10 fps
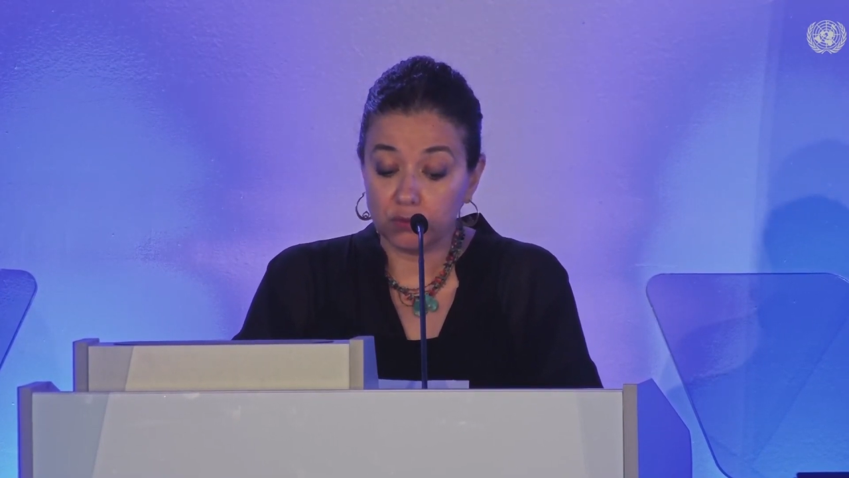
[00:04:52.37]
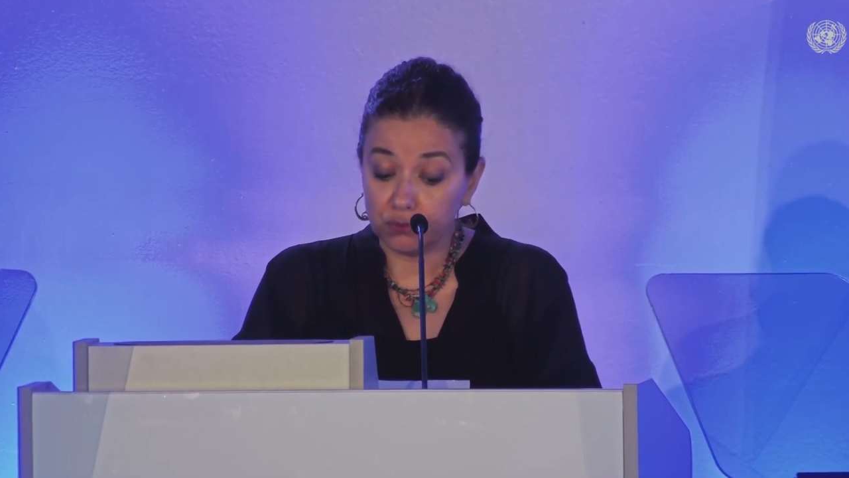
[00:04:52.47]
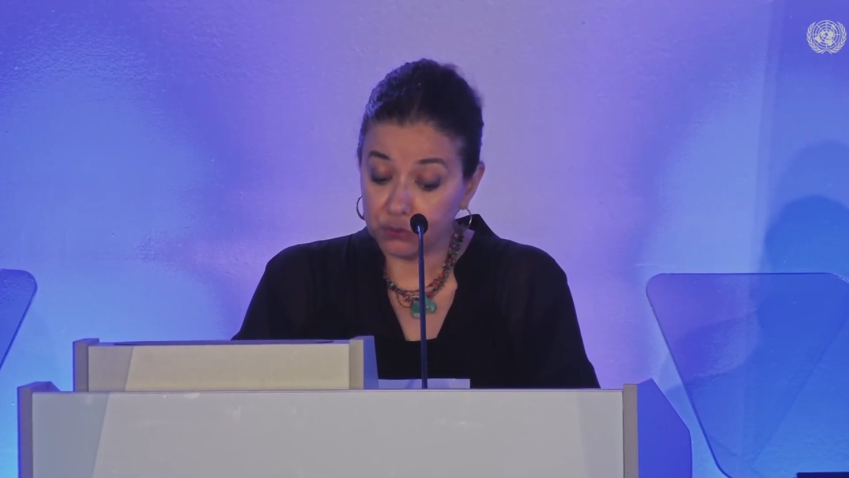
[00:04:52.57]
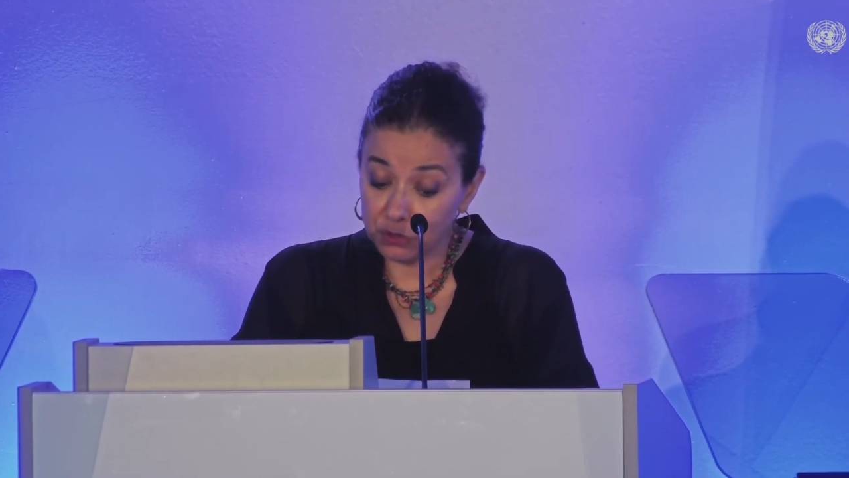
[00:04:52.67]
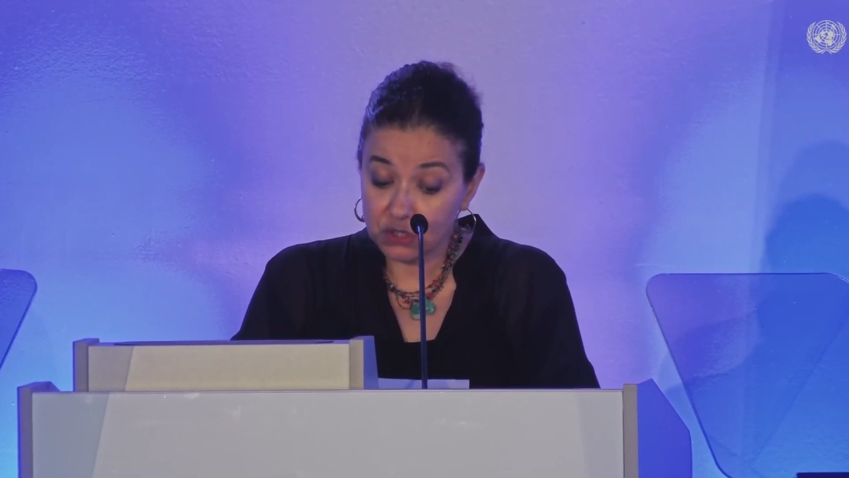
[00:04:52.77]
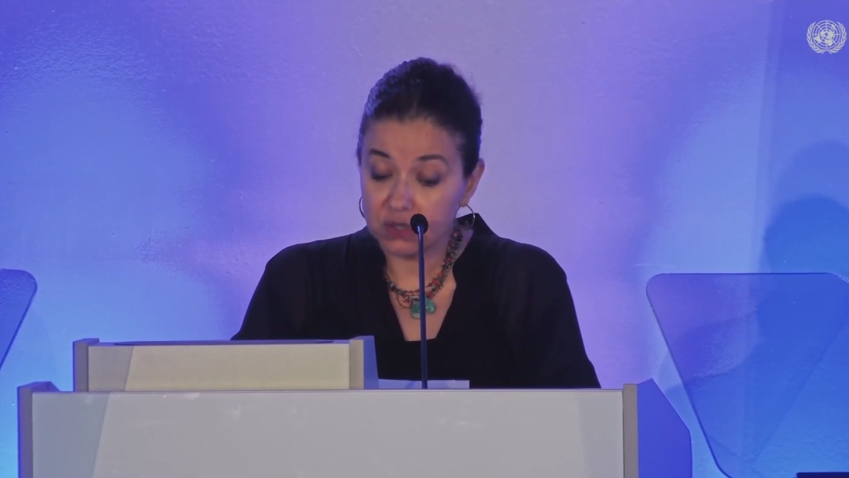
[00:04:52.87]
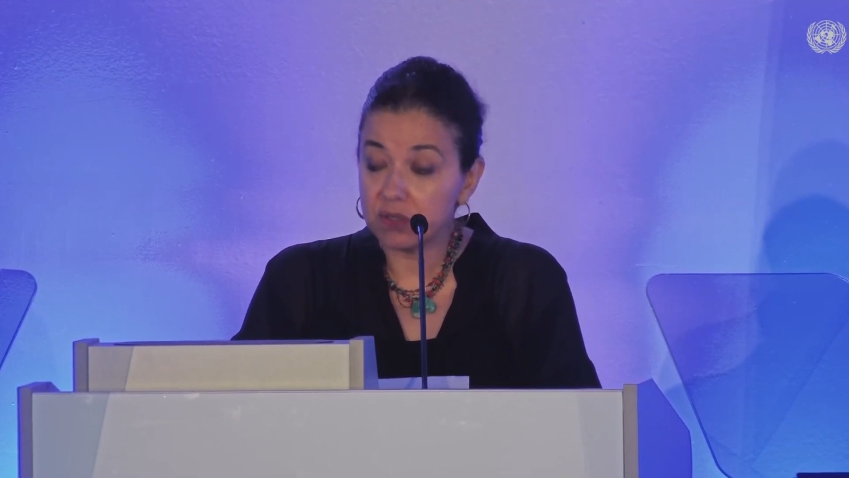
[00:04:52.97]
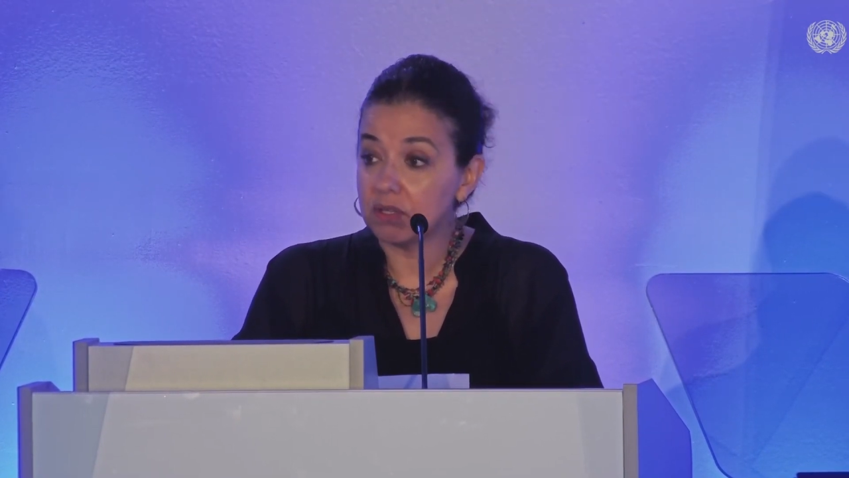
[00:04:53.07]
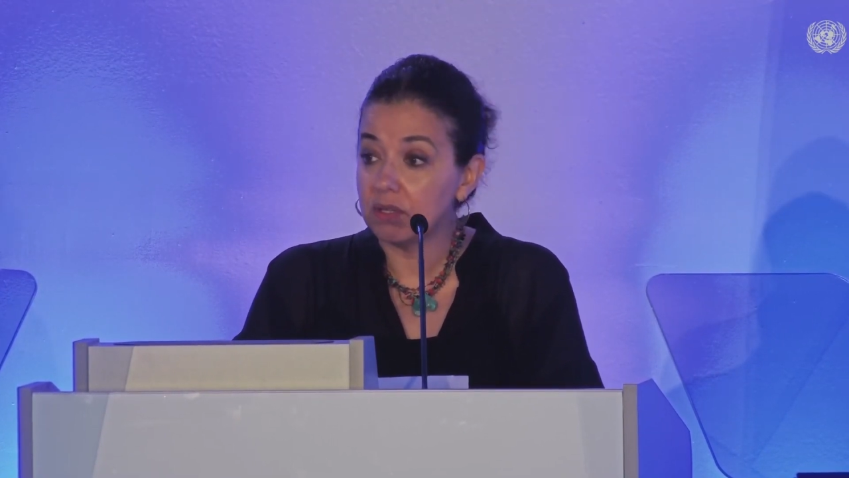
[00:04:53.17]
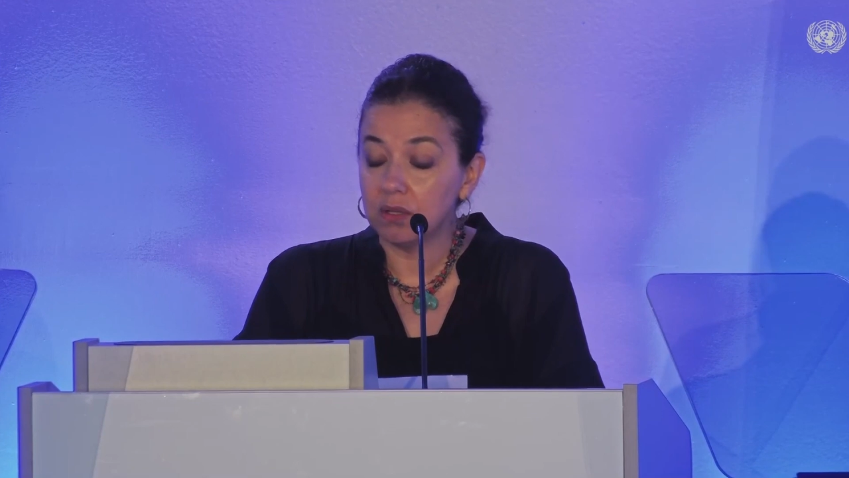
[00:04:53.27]
to
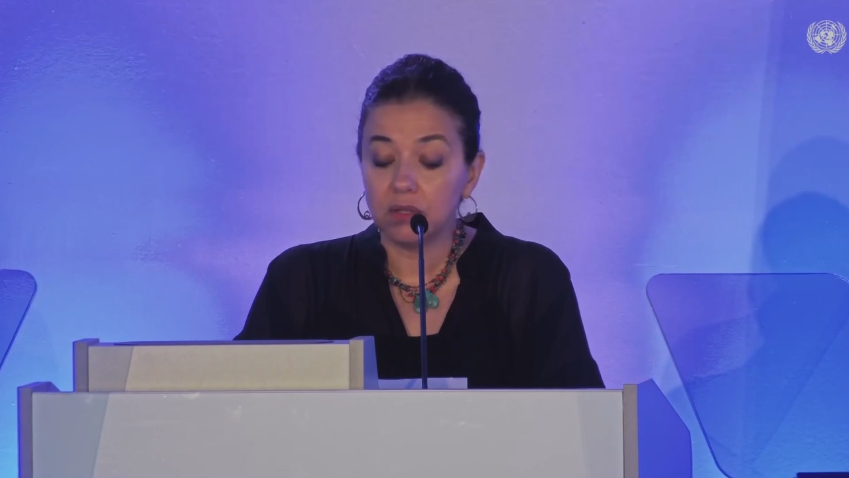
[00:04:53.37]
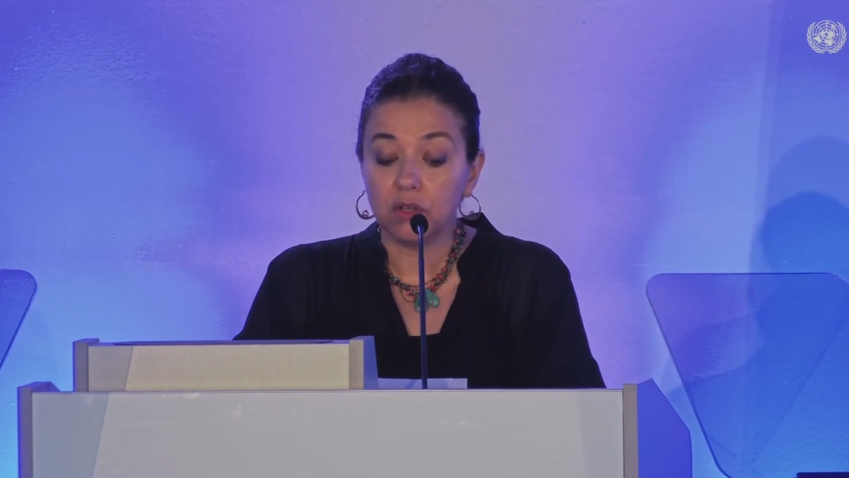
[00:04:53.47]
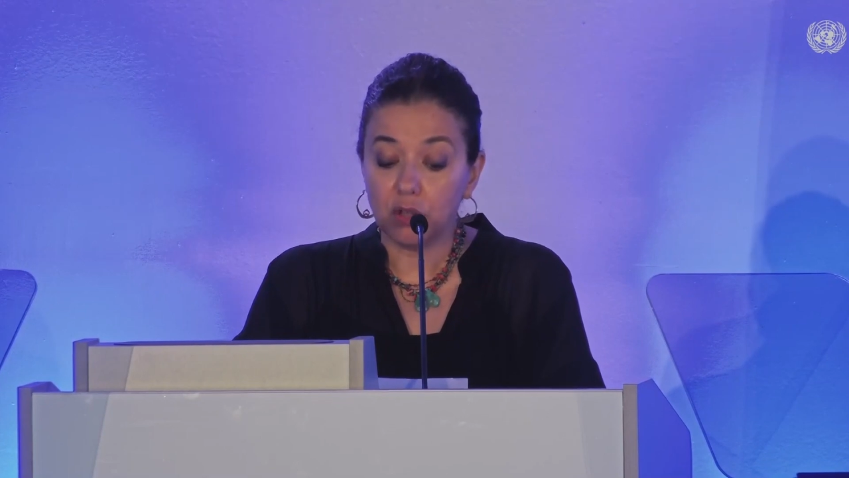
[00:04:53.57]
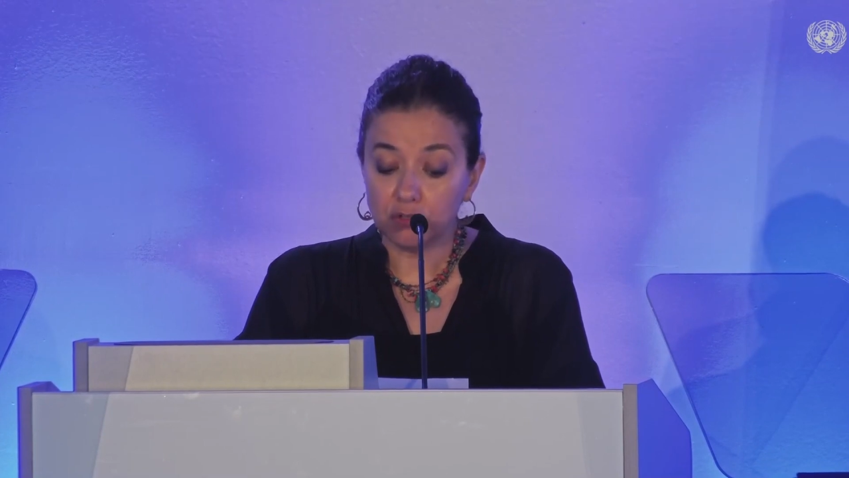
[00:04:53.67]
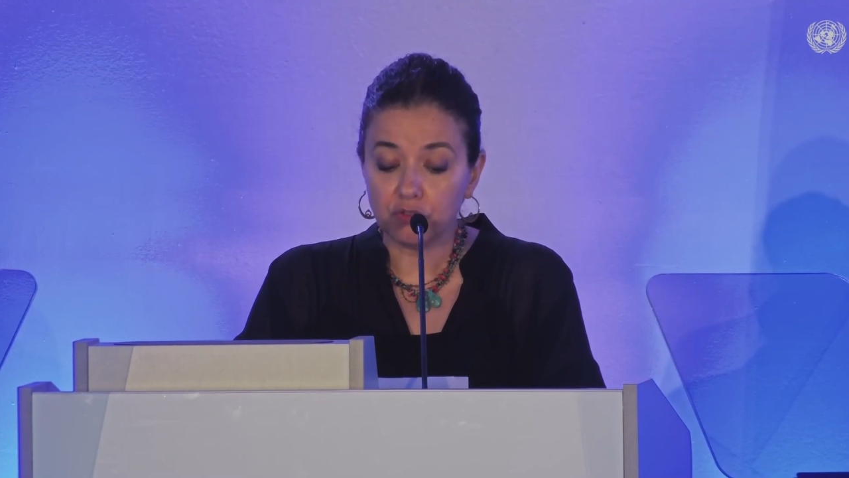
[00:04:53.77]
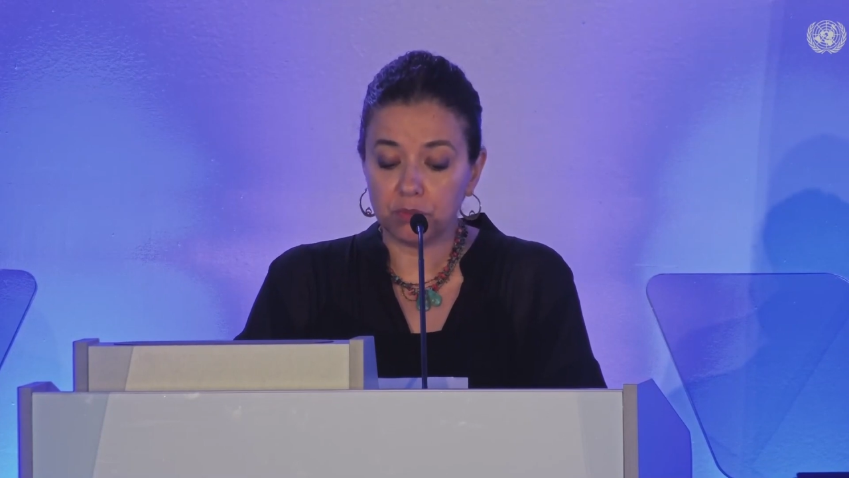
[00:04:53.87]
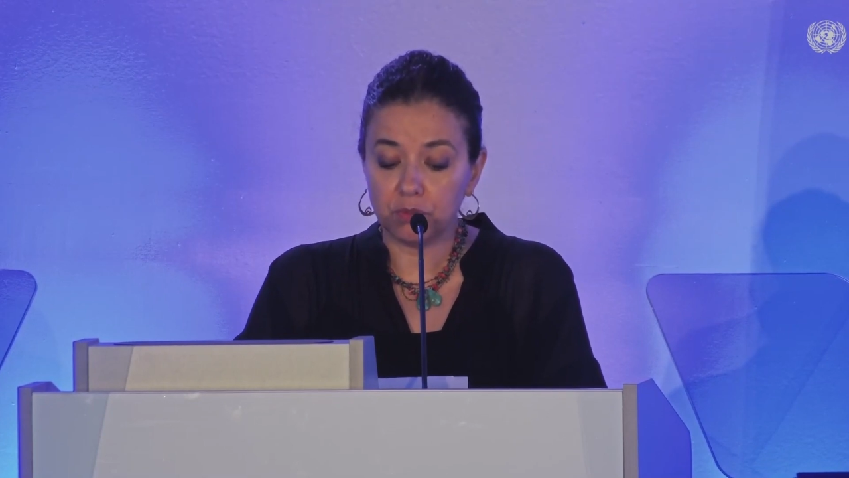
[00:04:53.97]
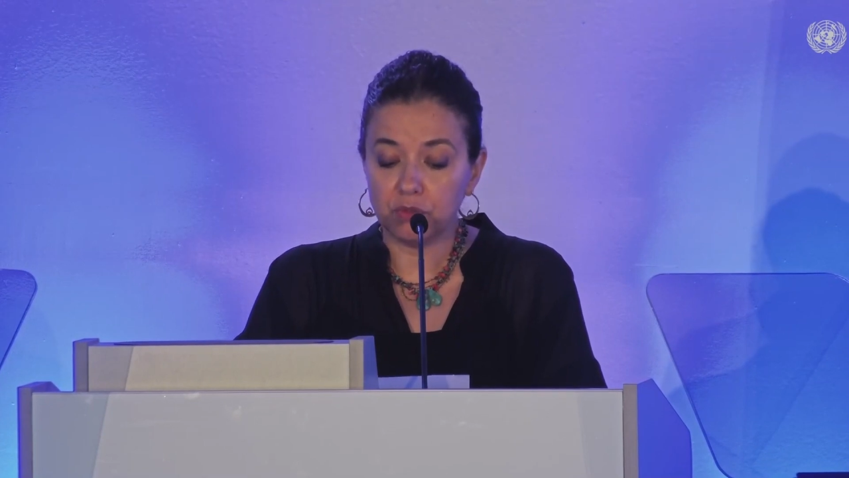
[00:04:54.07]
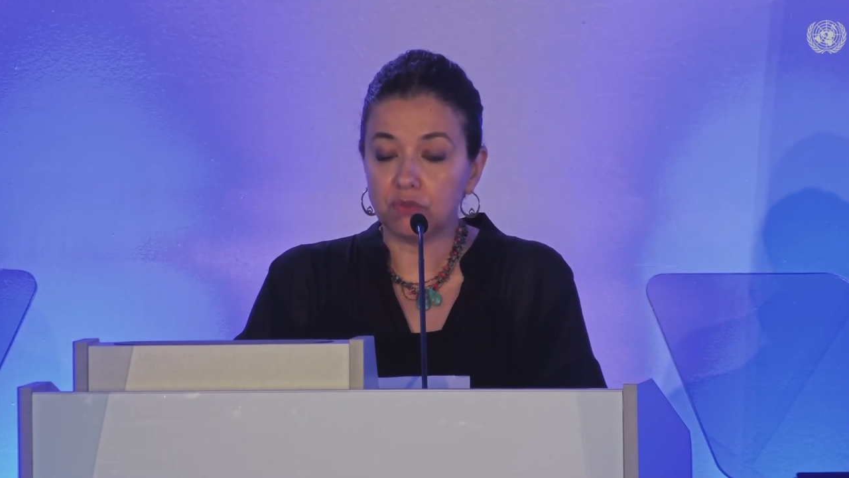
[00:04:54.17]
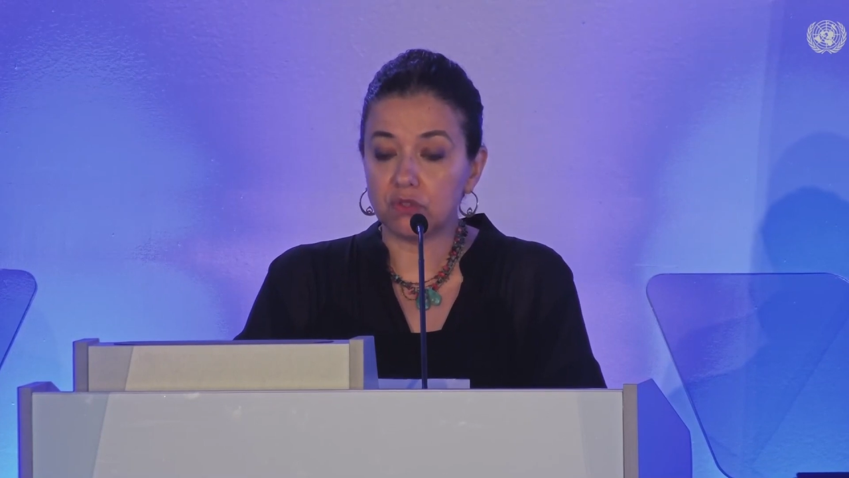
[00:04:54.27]
first
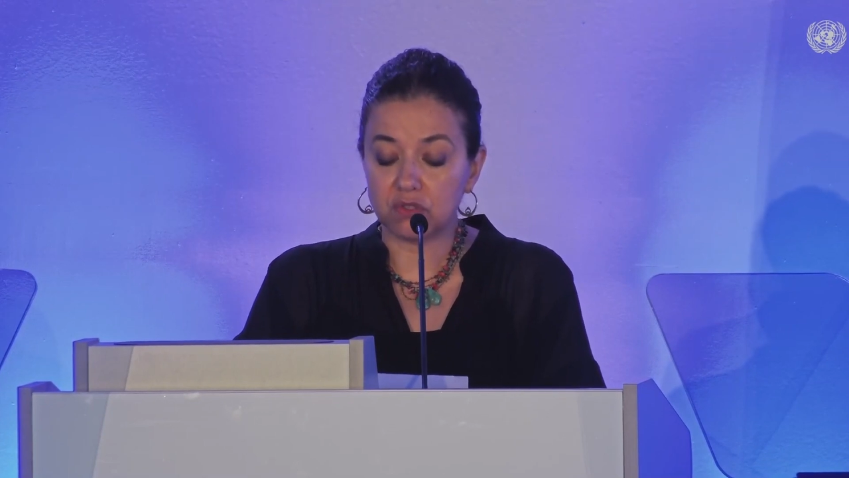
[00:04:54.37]
contribute